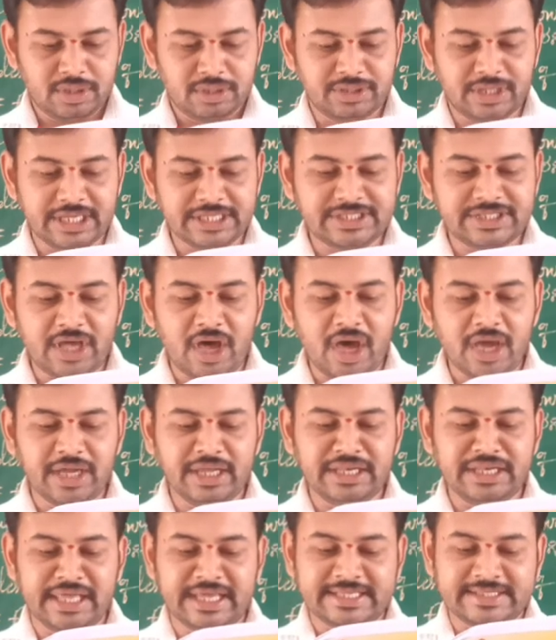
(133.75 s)
They saw
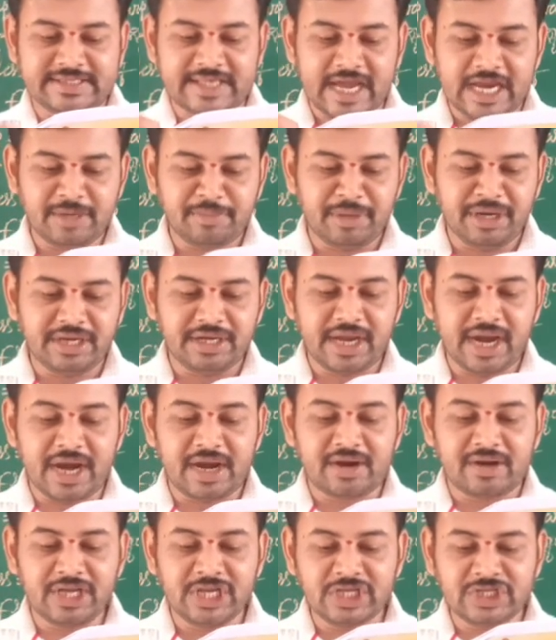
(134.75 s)
in excitement
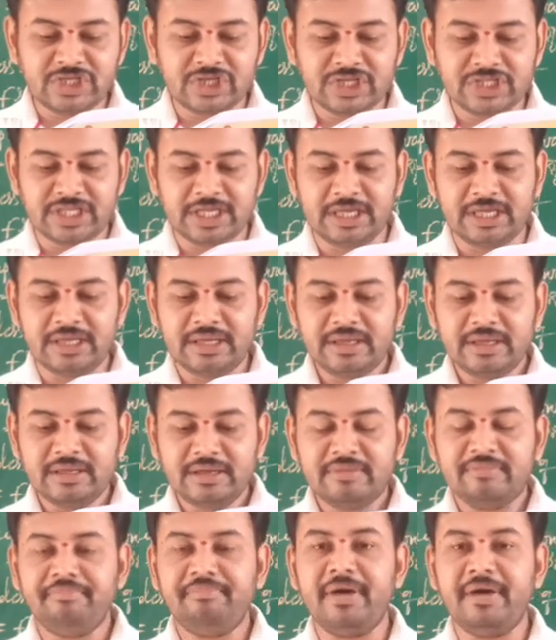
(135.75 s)
had reached the
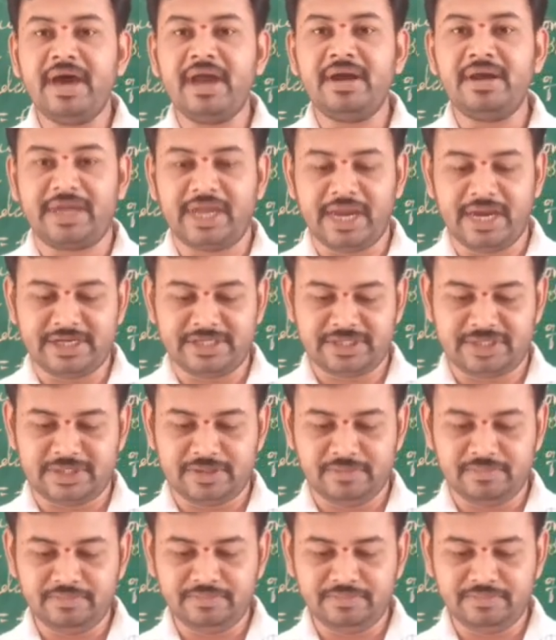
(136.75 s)
barred gates.